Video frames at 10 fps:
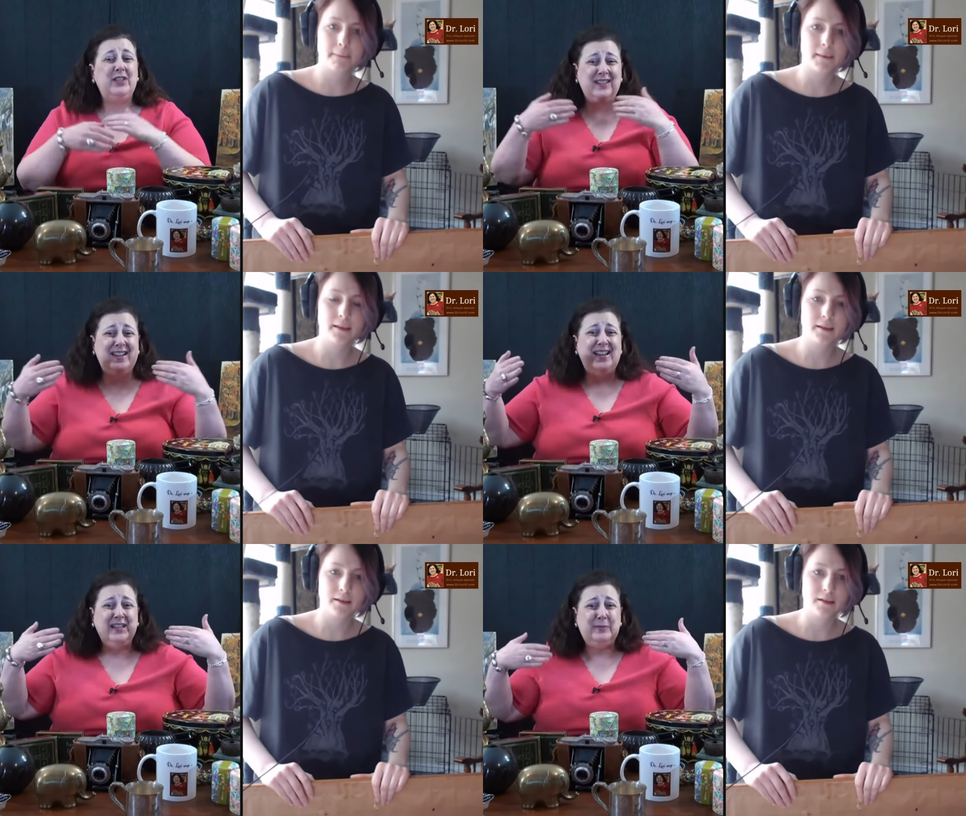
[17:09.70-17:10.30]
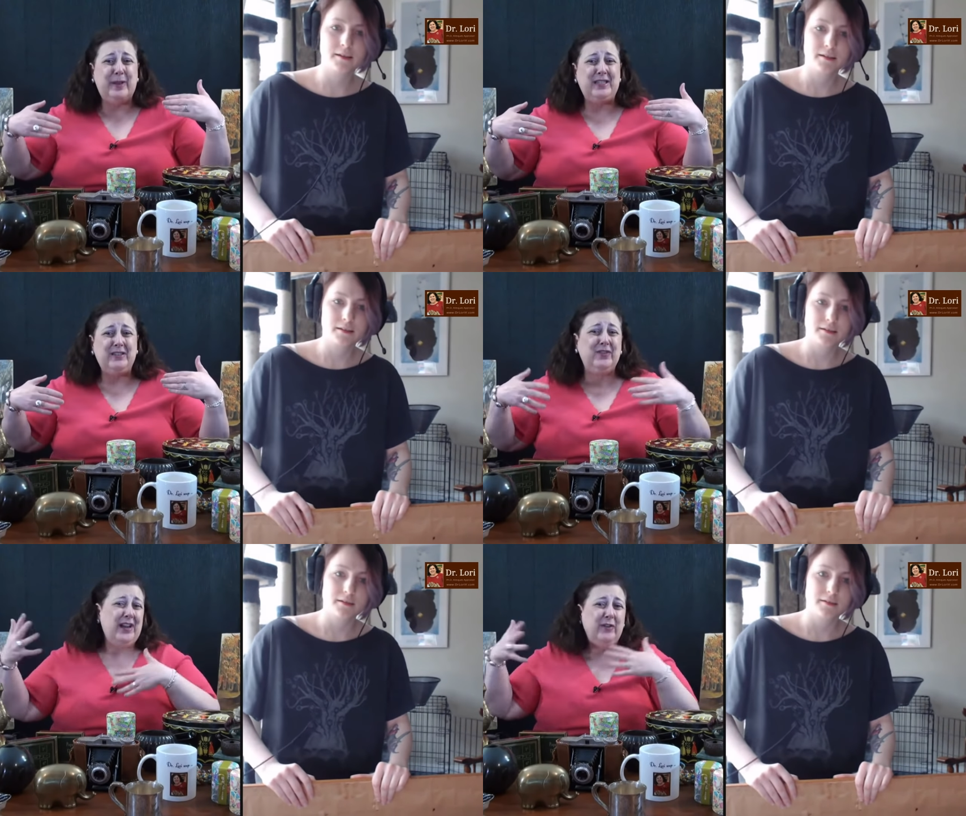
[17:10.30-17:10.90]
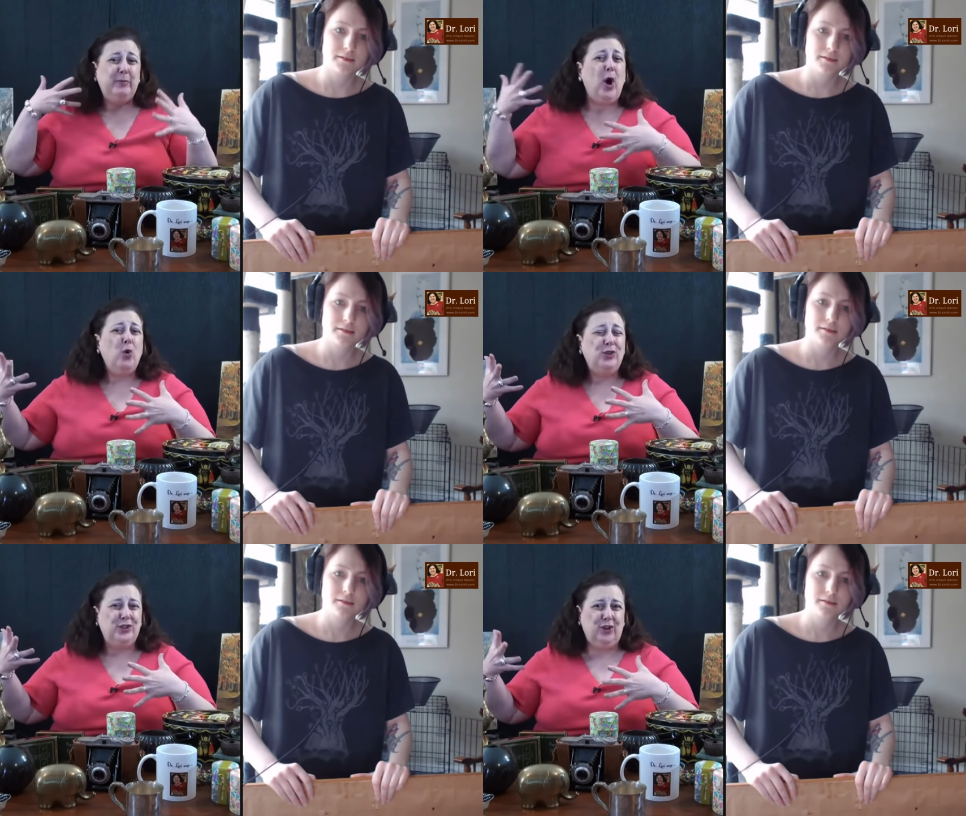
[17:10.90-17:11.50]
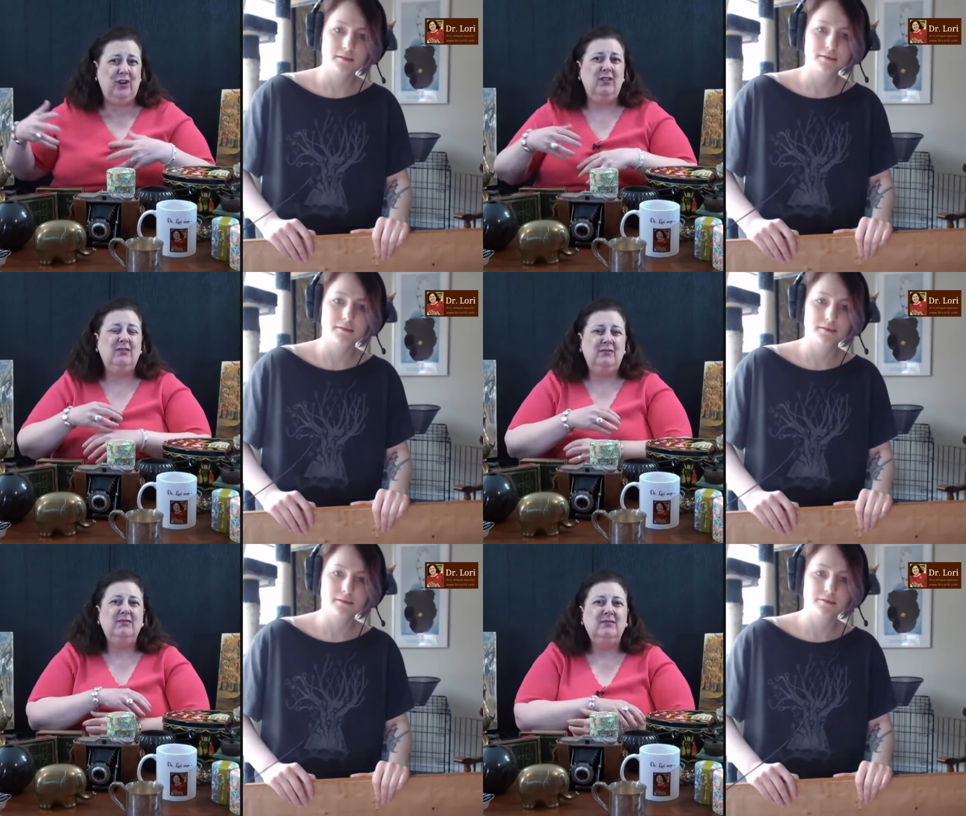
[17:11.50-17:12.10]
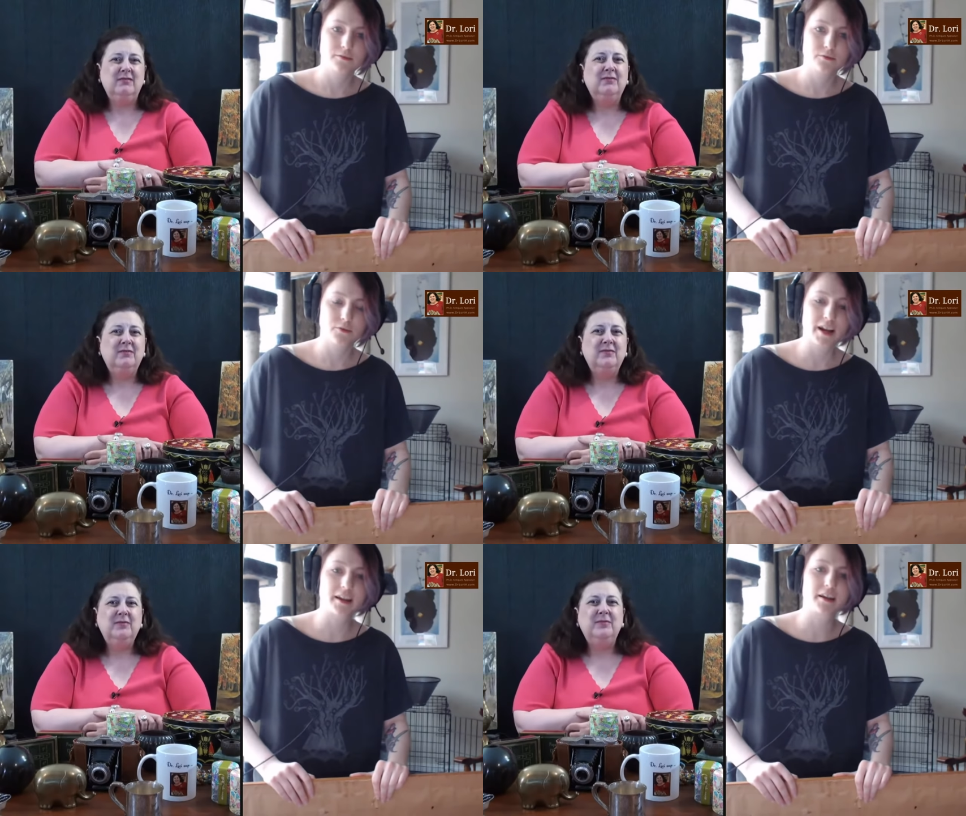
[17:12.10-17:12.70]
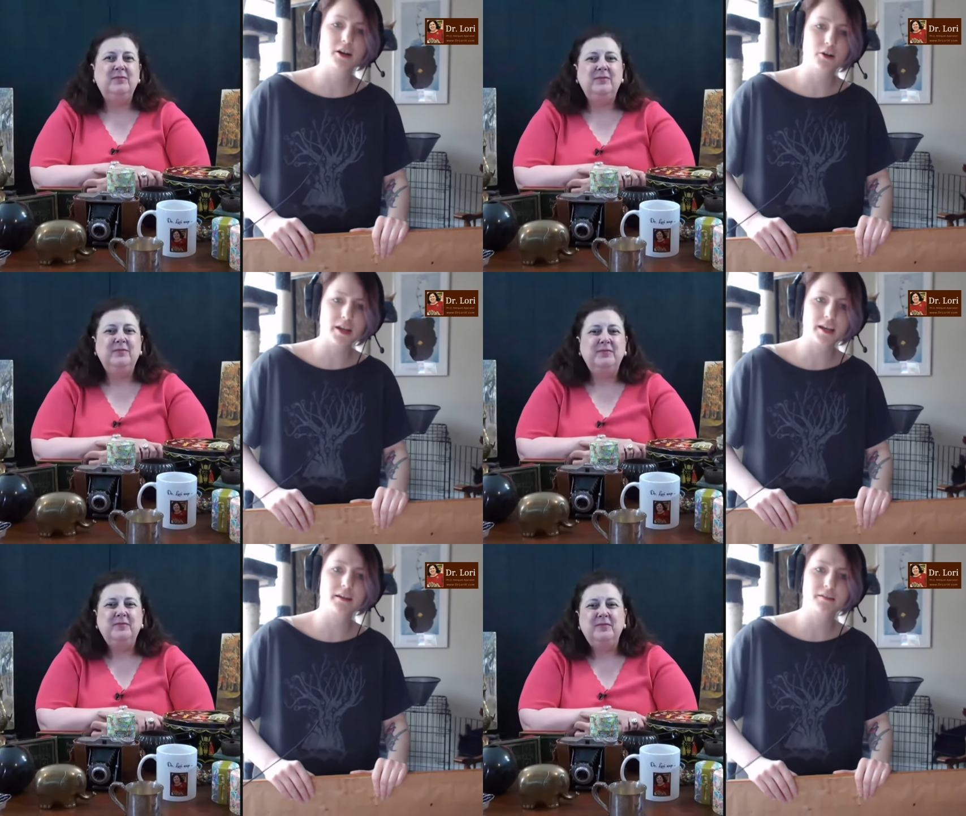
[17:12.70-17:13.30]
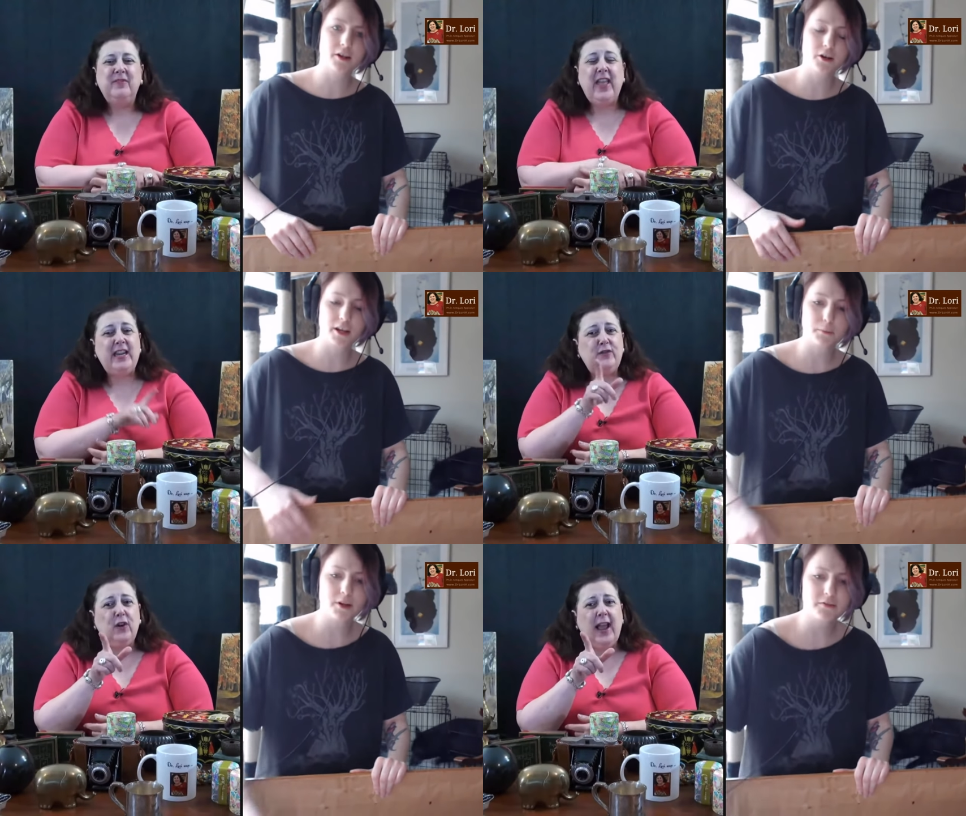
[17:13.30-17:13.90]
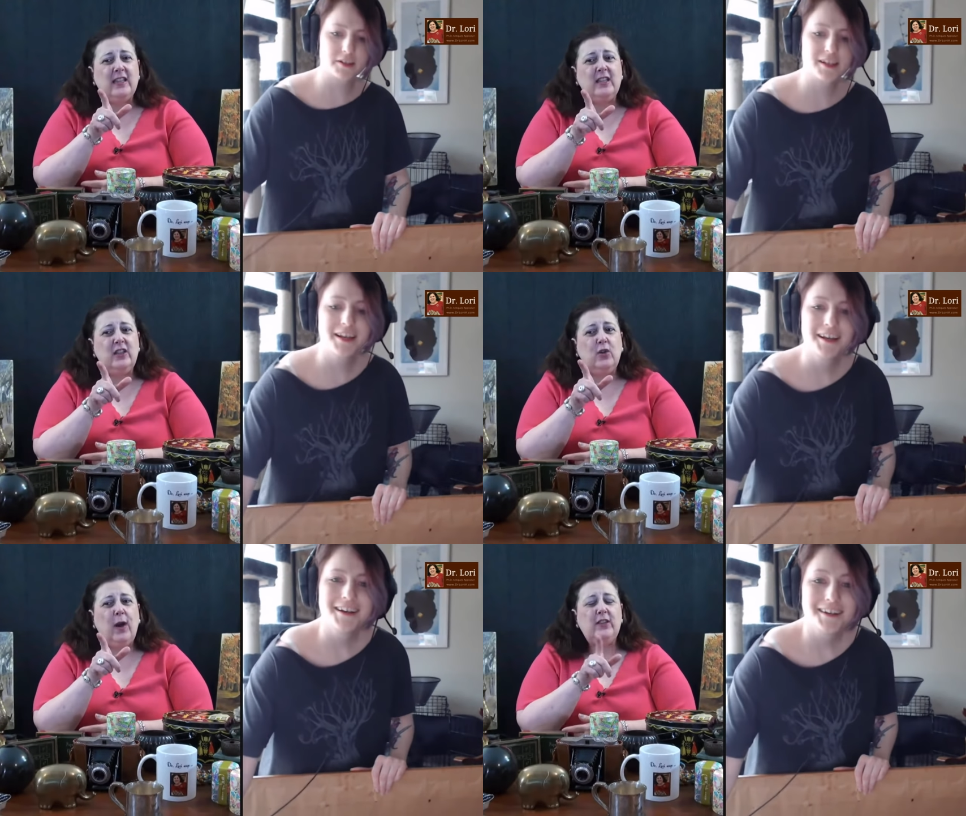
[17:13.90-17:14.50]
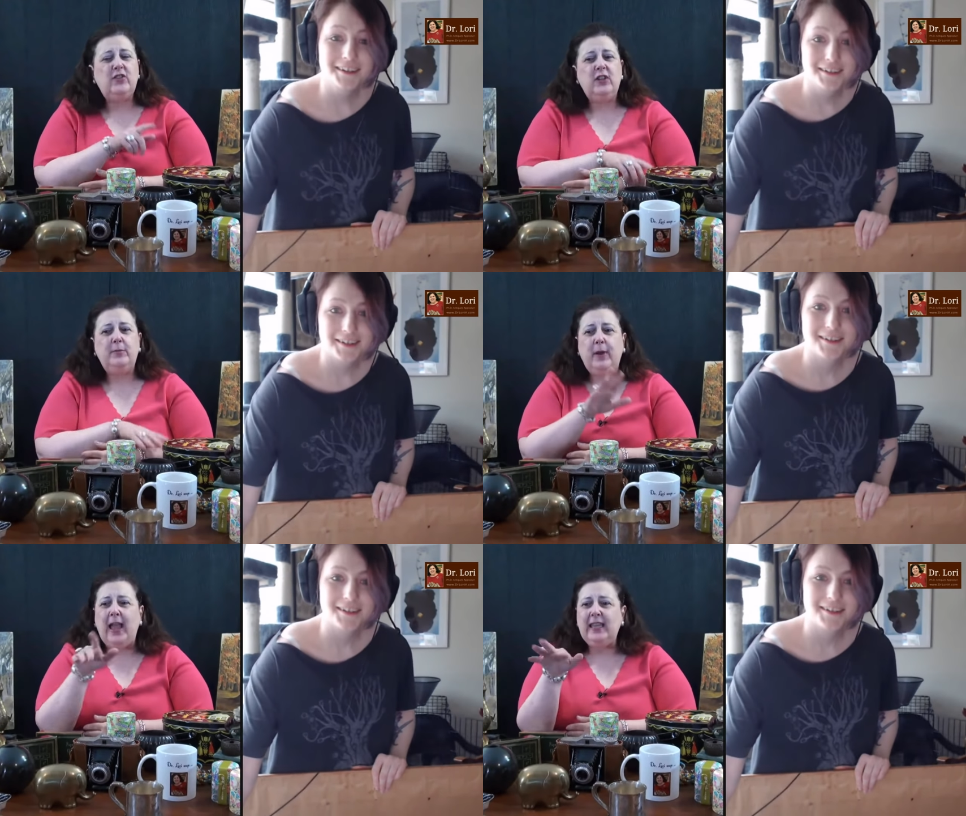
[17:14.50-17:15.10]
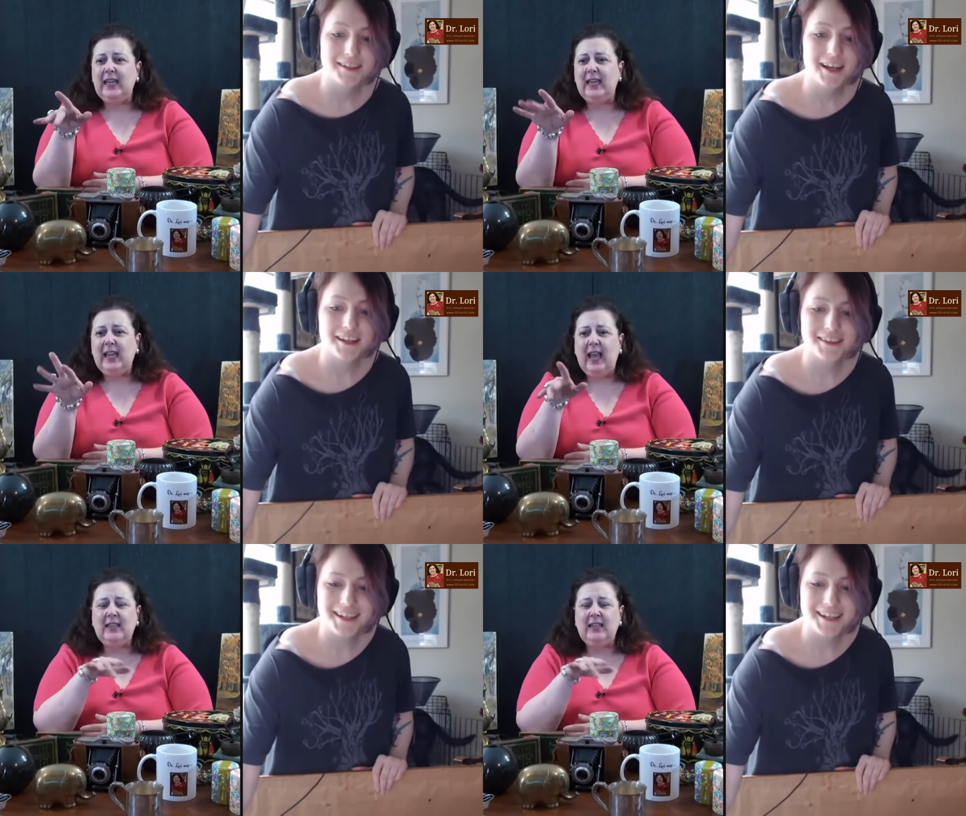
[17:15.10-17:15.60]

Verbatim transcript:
Speaker 1: which is an inexpensive kind of poster. Right. Okay. Okay. Thanks perfect. for asking the question. Bye, Kitty yeah, Cat.